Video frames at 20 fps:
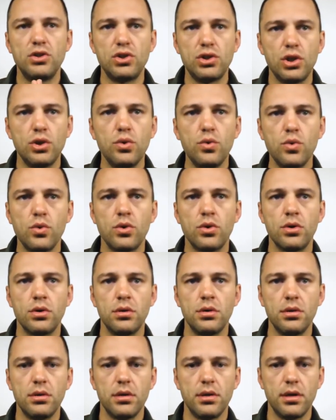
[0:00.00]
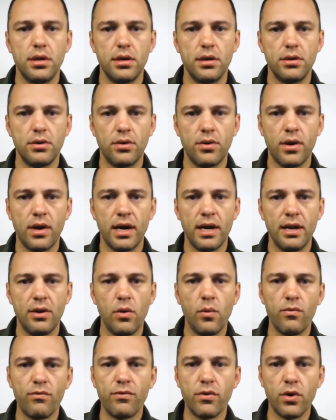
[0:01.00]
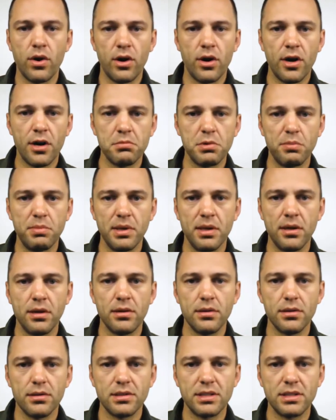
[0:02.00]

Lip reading: tool, right, for an automobile